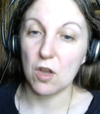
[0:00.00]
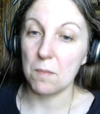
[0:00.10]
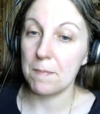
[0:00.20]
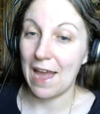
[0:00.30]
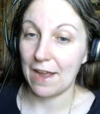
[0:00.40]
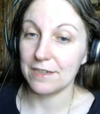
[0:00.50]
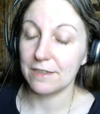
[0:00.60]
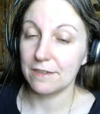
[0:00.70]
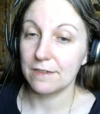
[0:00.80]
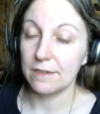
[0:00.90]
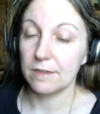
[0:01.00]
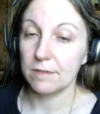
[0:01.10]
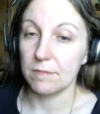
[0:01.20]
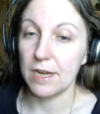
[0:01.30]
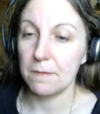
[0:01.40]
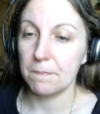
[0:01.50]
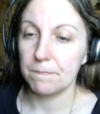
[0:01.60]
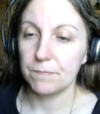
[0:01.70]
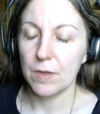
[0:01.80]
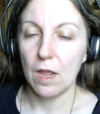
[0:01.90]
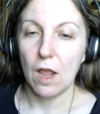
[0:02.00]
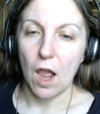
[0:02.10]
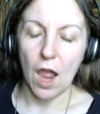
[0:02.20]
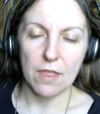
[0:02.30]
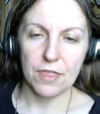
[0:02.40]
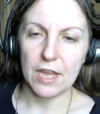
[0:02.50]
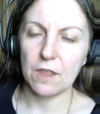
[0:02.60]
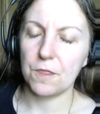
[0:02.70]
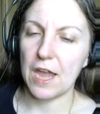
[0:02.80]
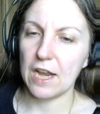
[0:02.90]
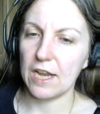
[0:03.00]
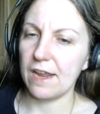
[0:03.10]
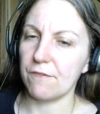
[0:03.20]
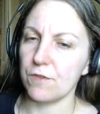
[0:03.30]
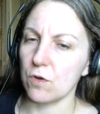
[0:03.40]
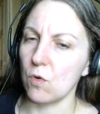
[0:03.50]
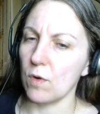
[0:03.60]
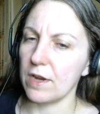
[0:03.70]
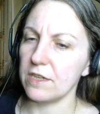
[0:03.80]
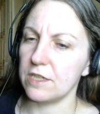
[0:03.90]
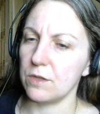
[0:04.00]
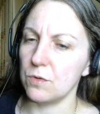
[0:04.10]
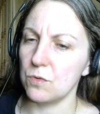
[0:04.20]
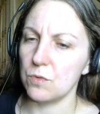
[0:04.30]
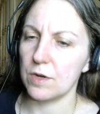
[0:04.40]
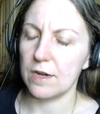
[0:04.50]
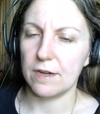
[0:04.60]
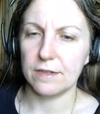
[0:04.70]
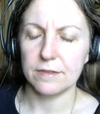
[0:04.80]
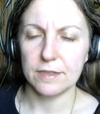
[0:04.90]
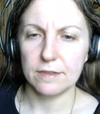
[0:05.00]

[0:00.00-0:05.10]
combat, right? I think that if you're going to